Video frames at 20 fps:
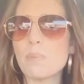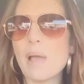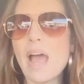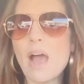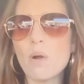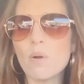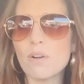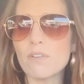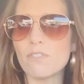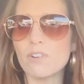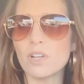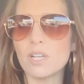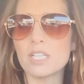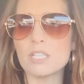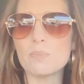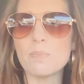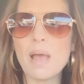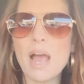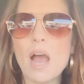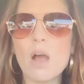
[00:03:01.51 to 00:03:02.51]
powerful.
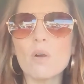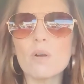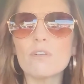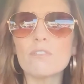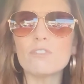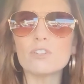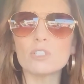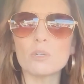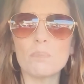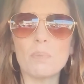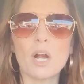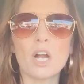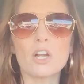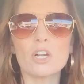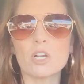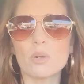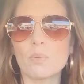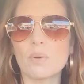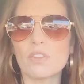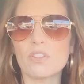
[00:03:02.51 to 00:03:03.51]
It's powerful to
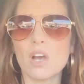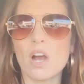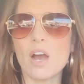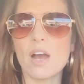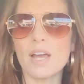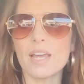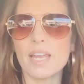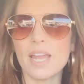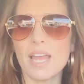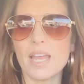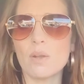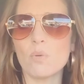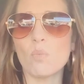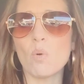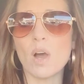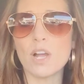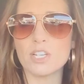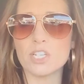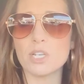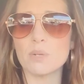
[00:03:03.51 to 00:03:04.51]
partner with God and
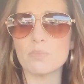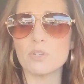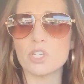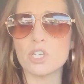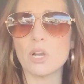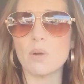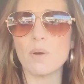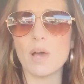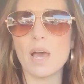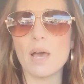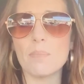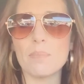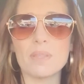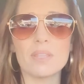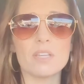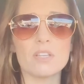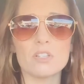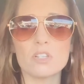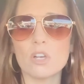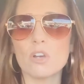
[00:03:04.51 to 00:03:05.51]
watch him show up in
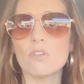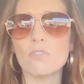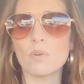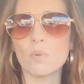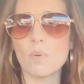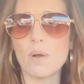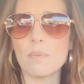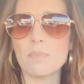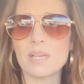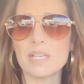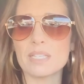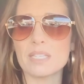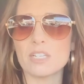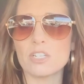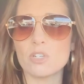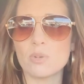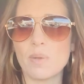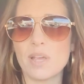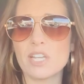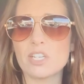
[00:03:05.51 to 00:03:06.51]
these overwhelming
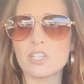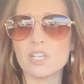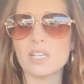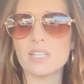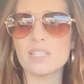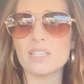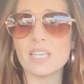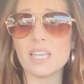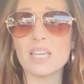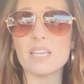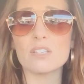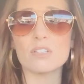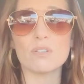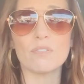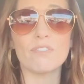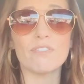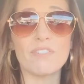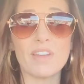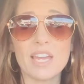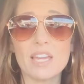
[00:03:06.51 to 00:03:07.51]
situations. He is
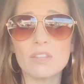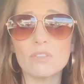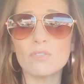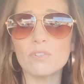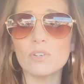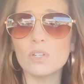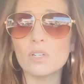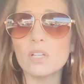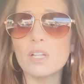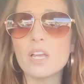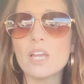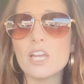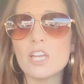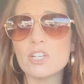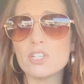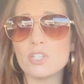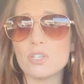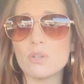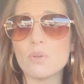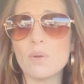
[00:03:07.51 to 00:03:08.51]
faithful
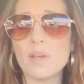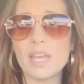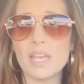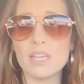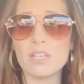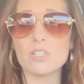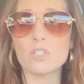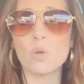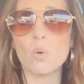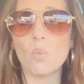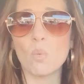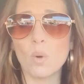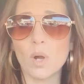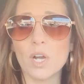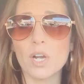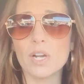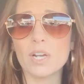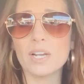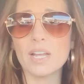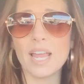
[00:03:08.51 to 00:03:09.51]
to his
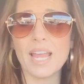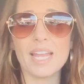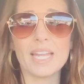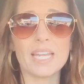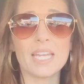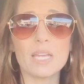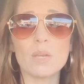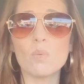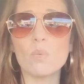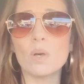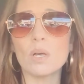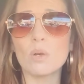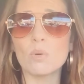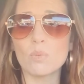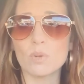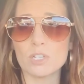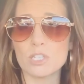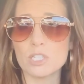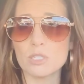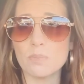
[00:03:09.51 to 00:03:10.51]
word, and he will
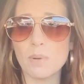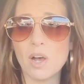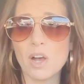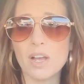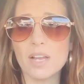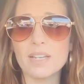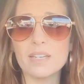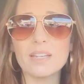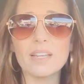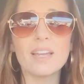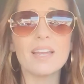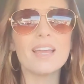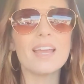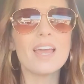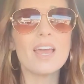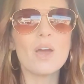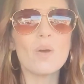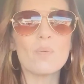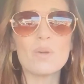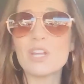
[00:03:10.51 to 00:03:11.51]
respond.
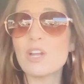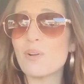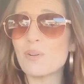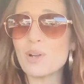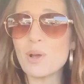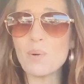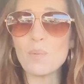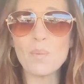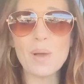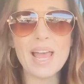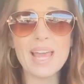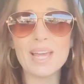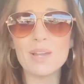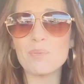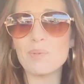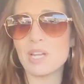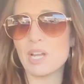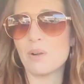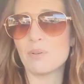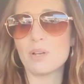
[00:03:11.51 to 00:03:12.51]
We don't know when,
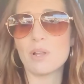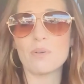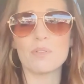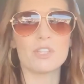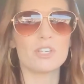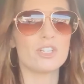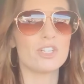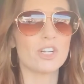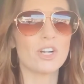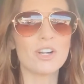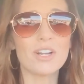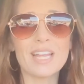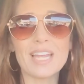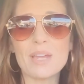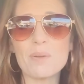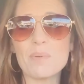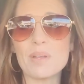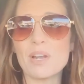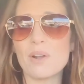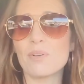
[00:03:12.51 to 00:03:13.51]
we don't know the
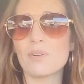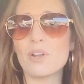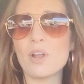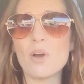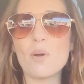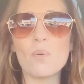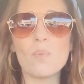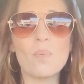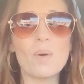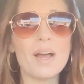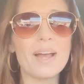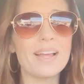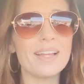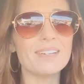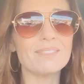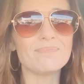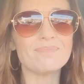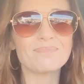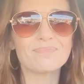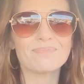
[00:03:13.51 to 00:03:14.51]
journey, we don't know what